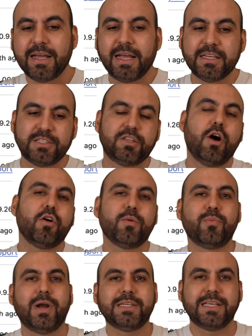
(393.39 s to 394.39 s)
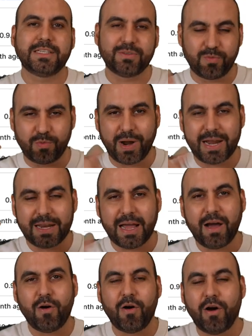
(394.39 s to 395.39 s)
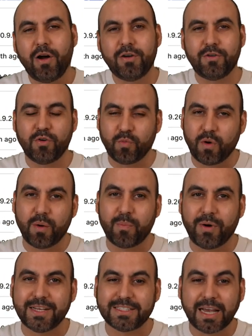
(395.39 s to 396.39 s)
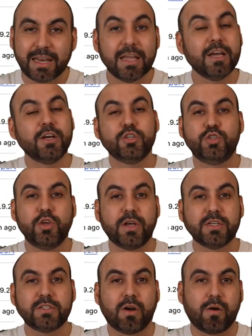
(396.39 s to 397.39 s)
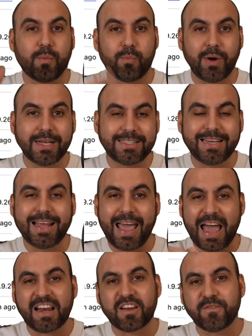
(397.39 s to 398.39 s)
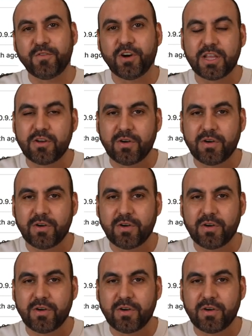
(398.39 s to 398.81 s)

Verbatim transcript: install CompressX right now on your WordPress site so you can start compressing and converting your